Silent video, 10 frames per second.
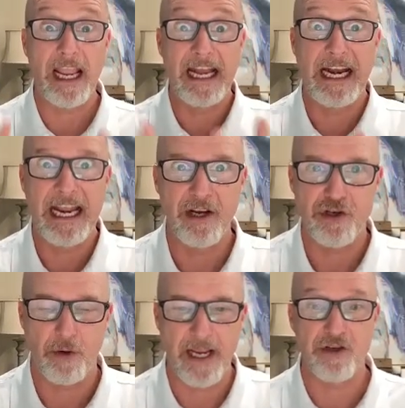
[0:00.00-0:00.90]
in an
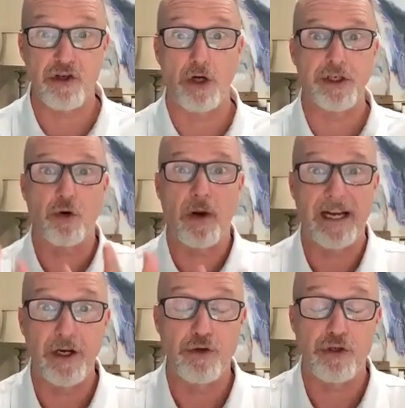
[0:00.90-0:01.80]
industry and start to create a
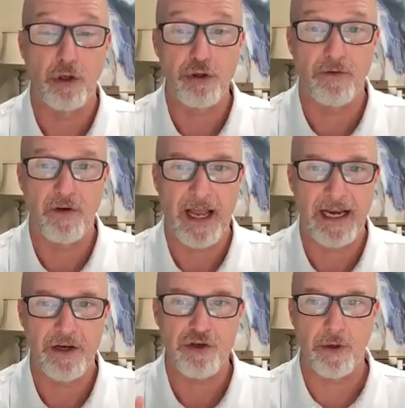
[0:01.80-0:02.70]
new solution for that
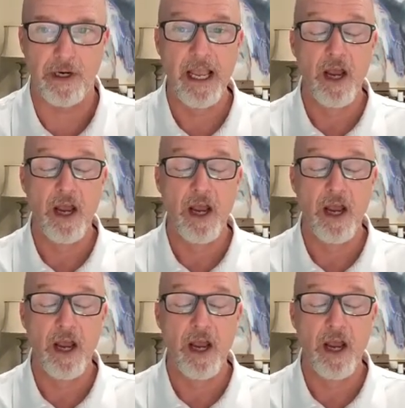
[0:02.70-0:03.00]
industry